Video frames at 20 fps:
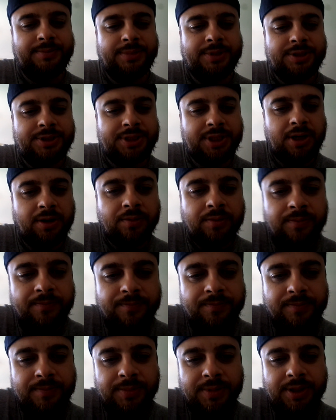So,
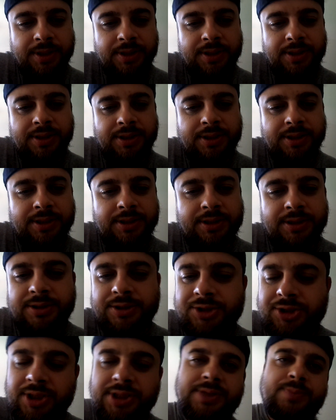
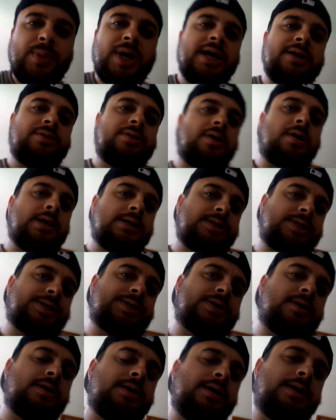just my
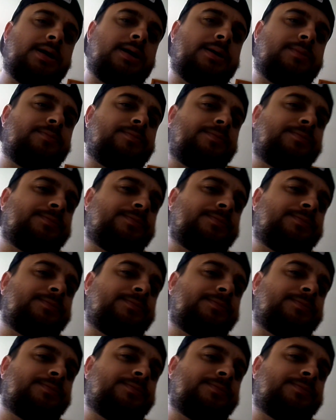thoughts on the